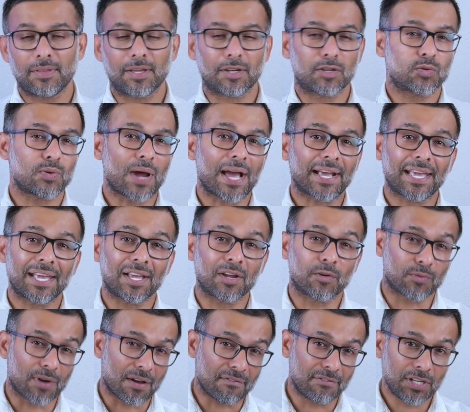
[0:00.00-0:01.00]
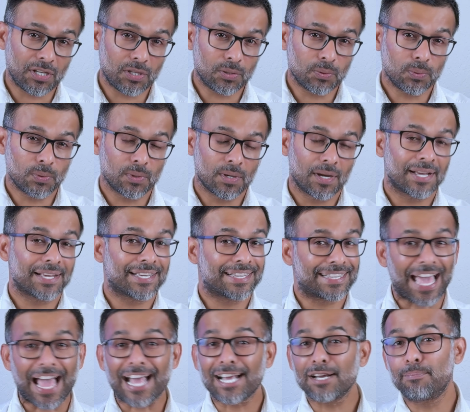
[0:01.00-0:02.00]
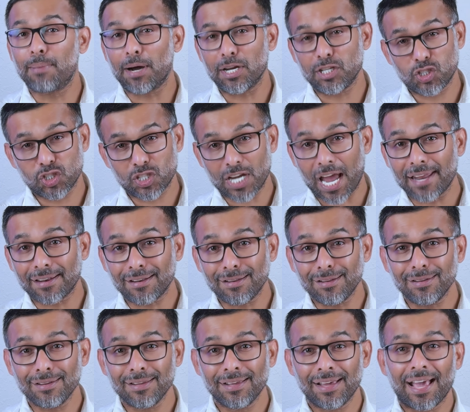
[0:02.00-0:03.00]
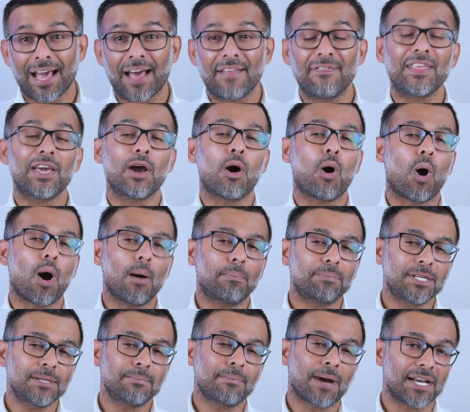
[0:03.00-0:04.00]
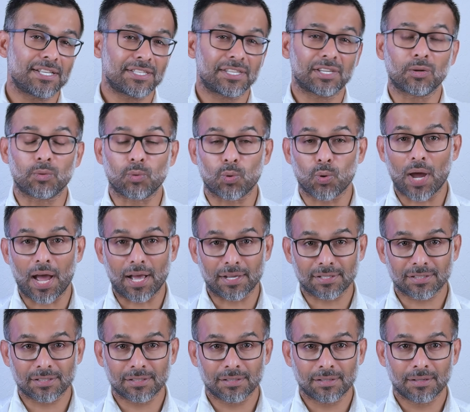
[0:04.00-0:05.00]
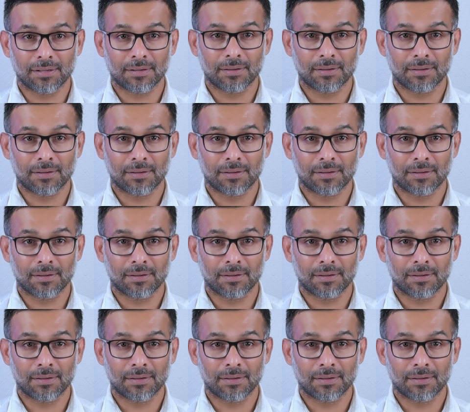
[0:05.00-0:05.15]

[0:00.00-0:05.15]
They're tracking revenue, CAC by channel, and they're optimizing ROAS.